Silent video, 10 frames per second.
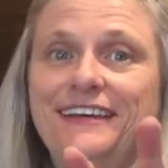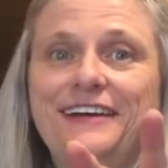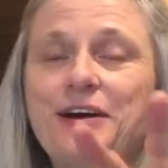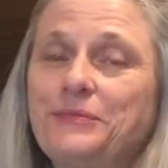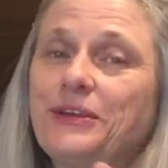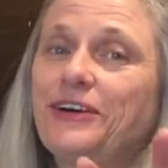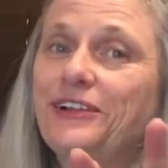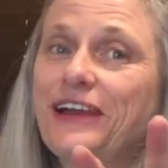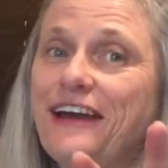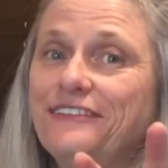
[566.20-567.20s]
Hope y'all
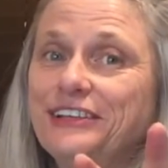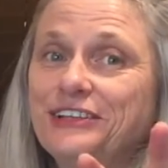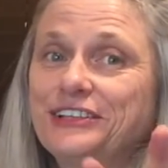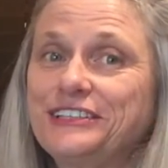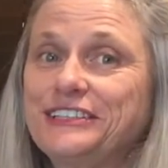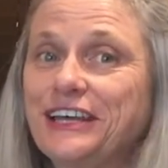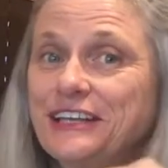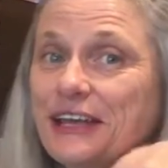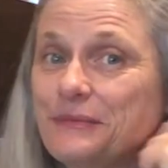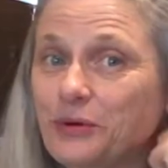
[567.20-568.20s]
are having a good
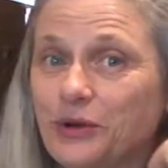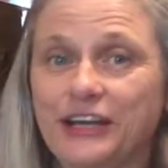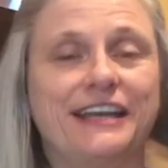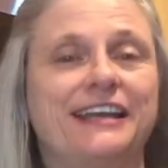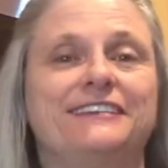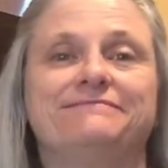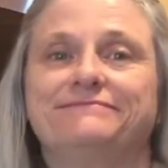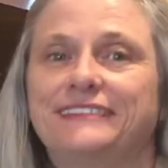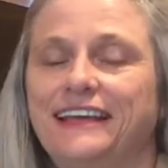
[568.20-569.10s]
Sunday morning.